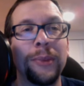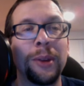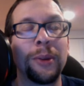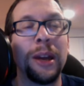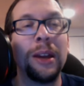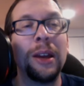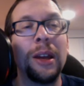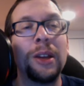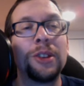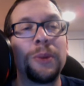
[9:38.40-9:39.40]
Okay,
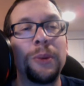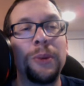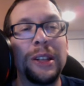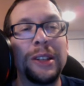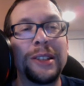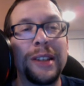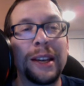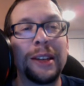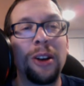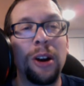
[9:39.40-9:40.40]
so we would need the
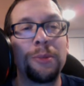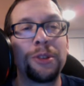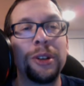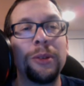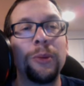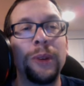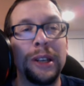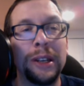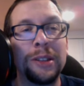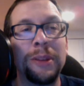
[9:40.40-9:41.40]
second option. We
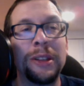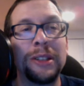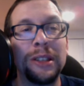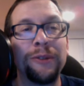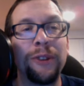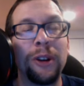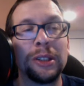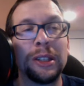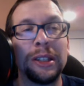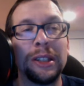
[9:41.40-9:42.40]
need it to be the default
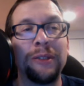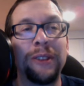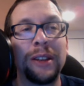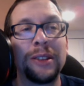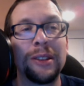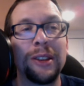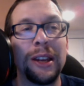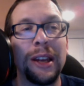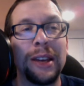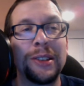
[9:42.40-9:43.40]
in the event that
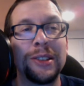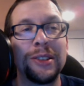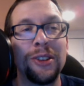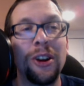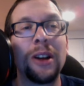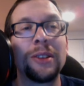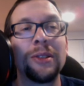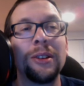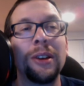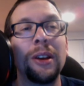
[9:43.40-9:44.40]
s is not
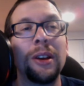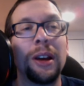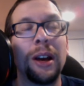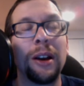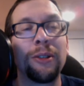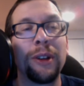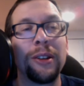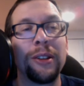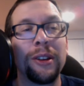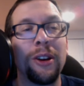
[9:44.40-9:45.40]
uh, greater
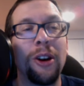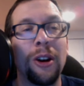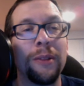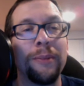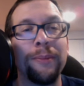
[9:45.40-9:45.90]
than r.